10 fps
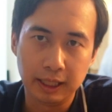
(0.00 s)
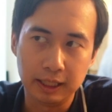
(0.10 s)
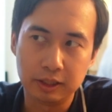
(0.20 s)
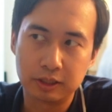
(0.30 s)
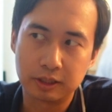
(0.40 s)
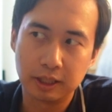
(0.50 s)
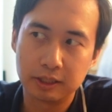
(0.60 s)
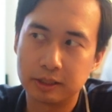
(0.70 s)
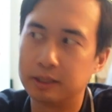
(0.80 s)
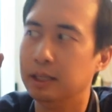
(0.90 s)
It's
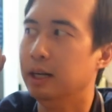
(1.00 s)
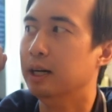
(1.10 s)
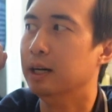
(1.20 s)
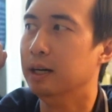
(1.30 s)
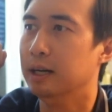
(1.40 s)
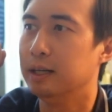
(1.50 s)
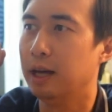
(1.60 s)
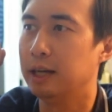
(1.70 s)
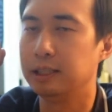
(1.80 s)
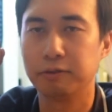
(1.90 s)
just a
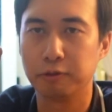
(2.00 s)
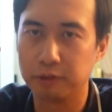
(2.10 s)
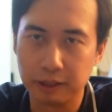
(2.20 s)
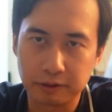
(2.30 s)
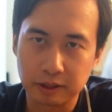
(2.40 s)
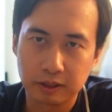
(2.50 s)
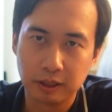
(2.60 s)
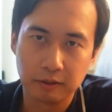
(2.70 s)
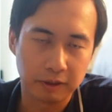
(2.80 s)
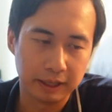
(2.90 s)
different flavor,
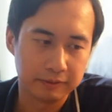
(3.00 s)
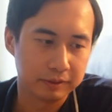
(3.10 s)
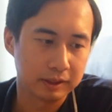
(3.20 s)
right?